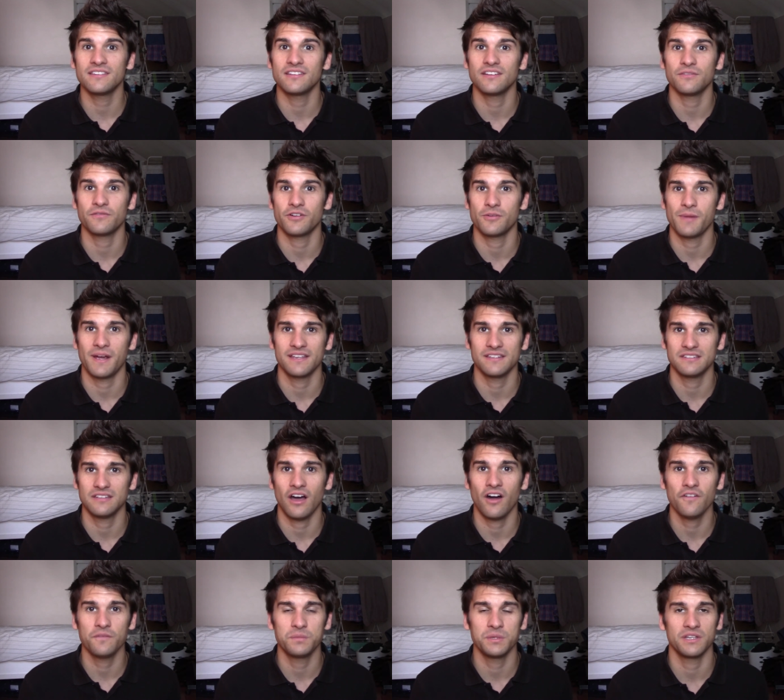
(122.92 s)
it for
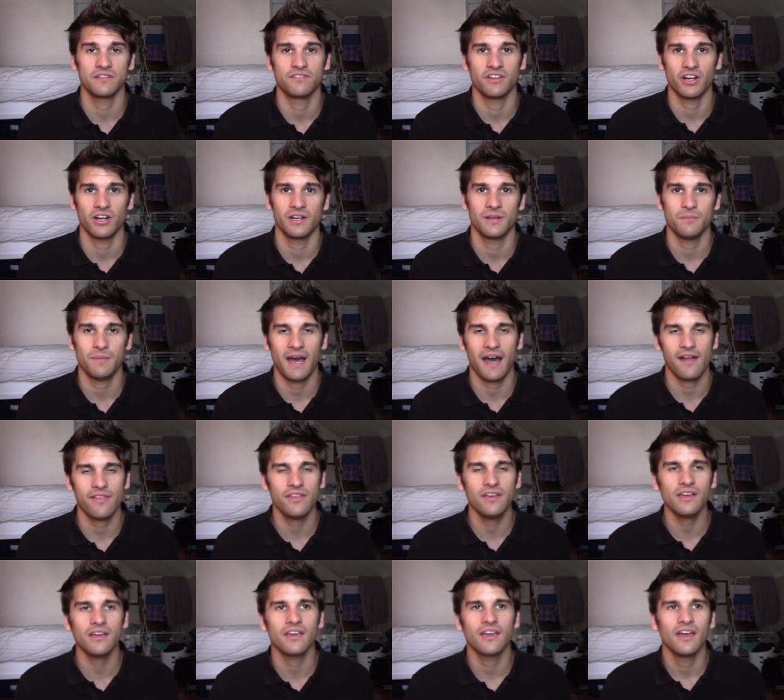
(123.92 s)
myself, being very
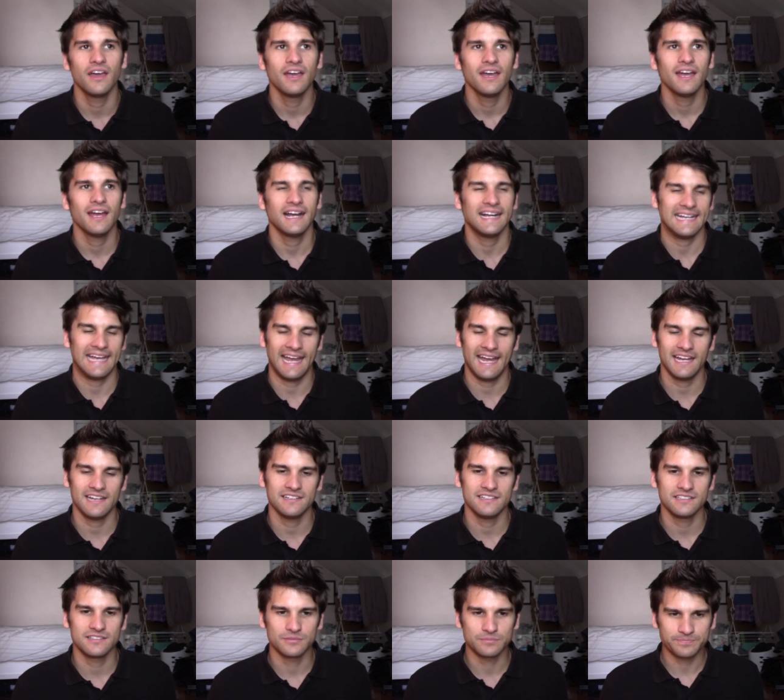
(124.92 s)
empathic,
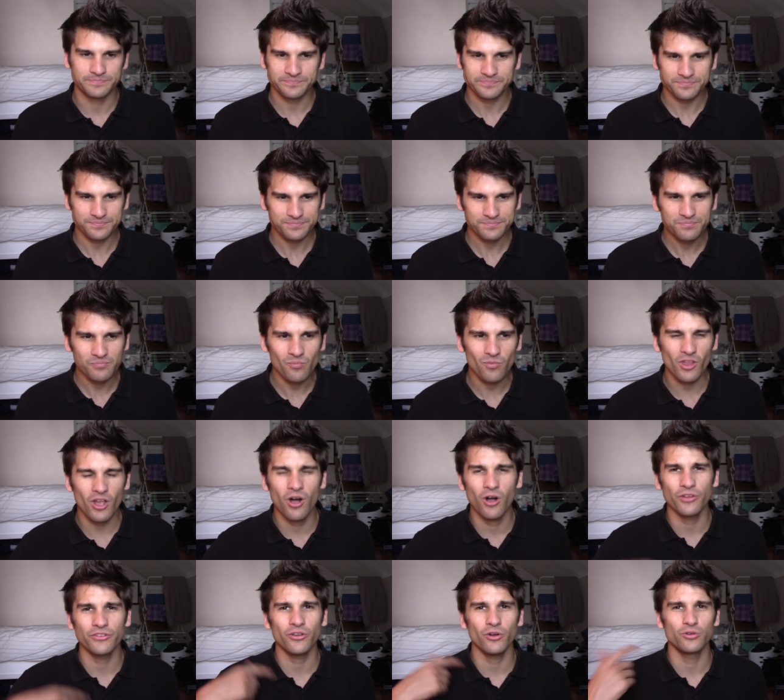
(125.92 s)
and
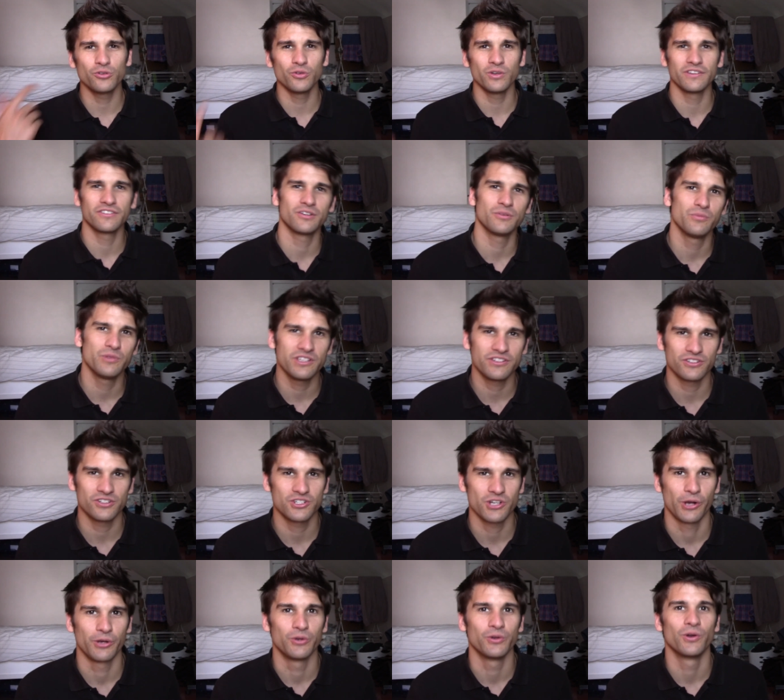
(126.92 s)
also doing some research
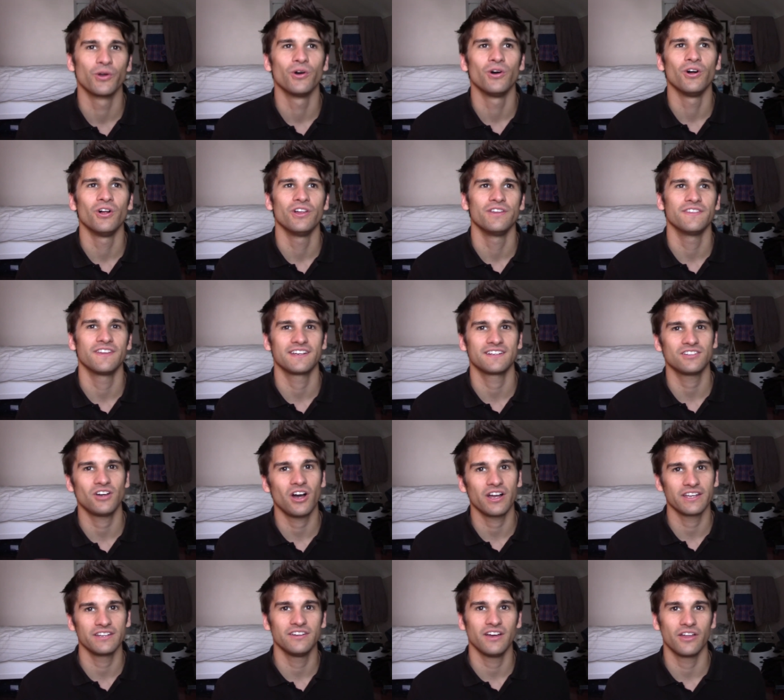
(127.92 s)
on Google and
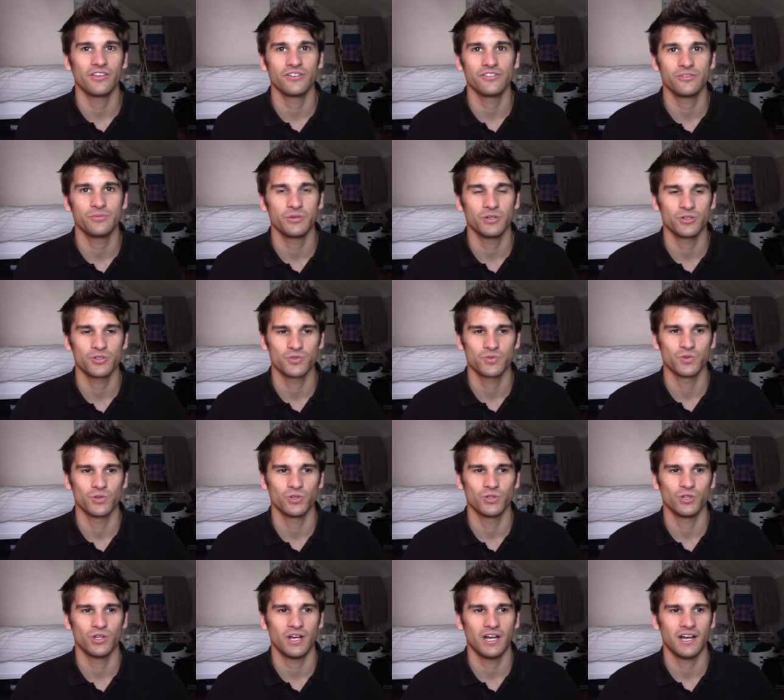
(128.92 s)
talking to other spiritual